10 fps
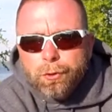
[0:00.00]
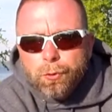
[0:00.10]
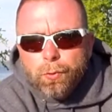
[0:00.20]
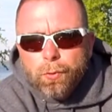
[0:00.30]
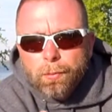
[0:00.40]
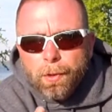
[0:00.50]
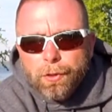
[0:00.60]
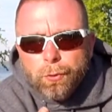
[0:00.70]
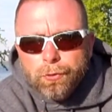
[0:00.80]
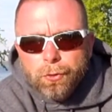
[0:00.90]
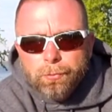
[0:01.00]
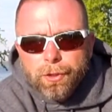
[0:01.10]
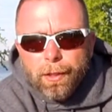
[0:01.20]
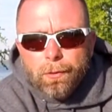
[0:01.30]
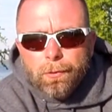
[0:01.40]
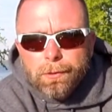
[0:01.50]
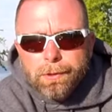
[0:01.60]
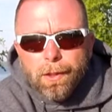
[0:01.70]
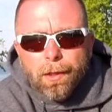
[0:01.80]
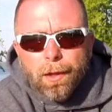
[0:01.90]
to my YouTube
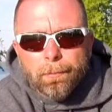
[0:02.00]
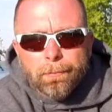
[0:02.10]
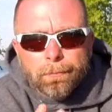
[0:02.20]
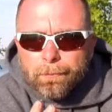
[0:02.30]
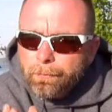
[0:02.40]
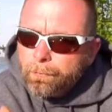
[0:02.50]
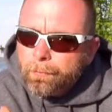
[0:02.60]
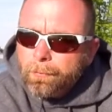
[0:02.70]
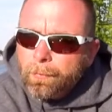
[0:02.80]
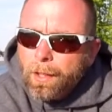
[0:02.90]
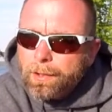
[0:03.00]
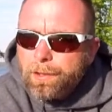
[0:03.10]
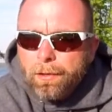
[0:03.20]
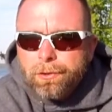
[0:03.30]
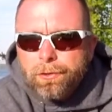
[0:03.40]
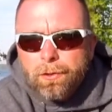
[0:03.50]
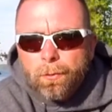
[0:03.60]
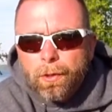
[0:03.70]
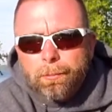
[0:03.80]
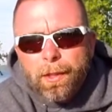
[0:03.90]
channel. that's how this is going
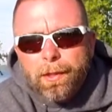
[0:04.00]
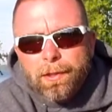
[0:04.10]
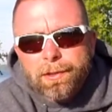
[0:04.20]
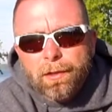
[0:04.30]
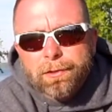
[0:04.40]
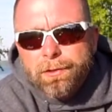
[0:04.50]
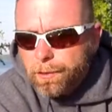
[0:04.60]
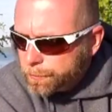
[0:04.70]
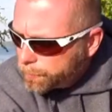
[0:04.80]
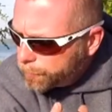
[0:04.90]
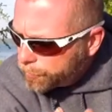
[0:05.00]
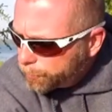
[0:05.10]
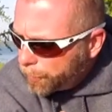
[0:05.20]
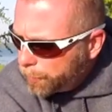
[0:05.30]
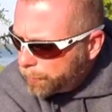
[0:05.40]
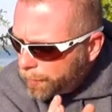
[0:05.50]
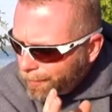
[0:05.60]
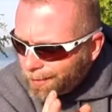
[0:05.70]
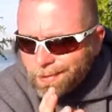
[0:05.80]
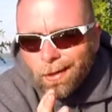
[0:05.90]
to work, man. That's how this thing is going to explode.
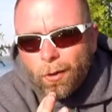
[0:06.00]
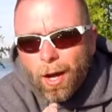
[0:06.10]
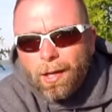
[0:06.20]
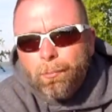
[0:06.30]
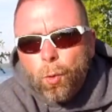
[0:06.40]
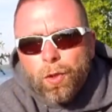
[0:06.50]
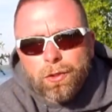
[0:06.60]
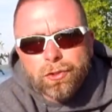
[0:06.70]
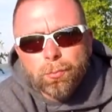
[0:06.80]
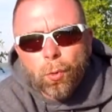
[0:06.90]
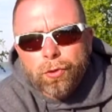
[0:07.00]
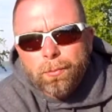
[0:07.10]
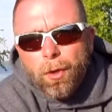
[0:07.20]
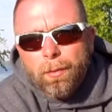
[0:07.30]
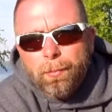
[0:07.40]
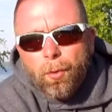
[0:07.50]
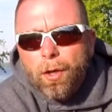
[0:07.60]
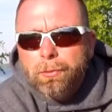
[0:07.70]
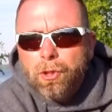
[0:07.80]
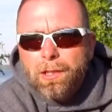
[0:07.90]
That's how I'm going to support the mom and
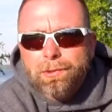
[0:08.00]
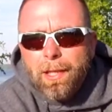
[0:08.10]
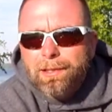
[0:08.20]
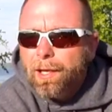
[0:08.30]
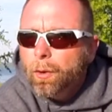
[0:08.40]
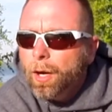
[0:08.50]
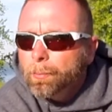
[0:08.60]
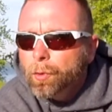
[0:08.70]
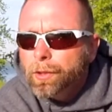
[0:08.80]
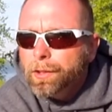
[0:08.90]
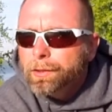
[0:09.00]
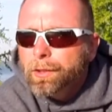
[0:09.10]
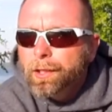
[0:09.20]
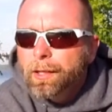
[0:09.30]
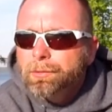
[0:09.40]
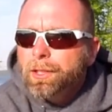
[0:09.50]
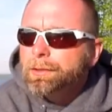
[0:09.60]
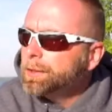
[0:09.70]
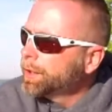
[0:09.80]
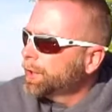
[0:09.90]
pop shops. That's how I'm going to get their names
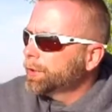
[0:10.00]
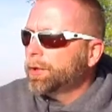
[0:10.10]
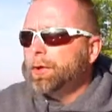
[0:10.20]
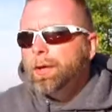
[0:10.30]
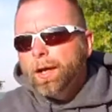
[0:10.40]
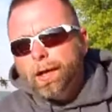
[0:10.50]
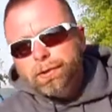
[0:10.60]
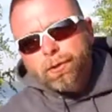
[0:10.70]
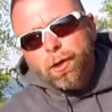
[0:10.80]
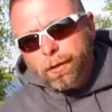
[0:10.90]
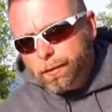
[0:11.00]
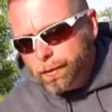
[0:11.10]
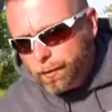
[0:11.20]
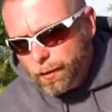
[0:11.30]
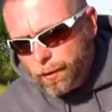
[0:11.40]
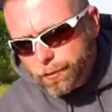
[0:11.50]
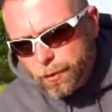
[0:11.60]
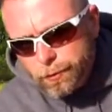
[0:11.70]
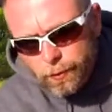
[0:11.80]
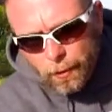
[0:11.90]
out there. You know, I talked to a